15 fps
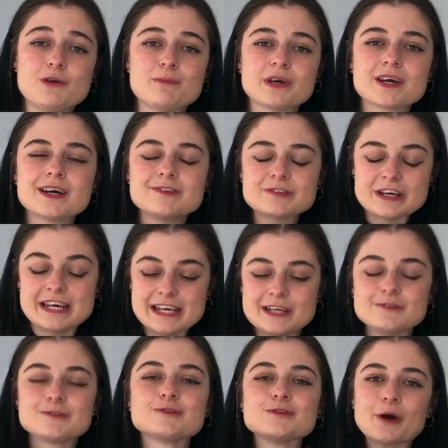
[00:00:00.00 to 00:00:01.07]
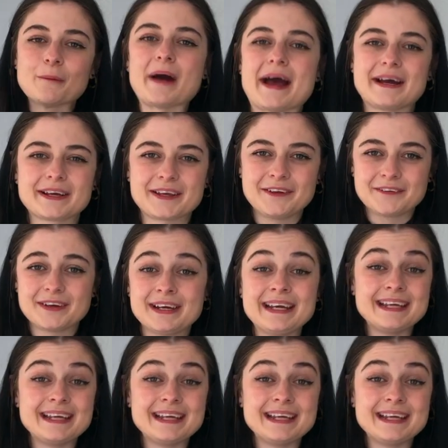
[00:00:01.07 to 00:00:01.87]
because it is so accurate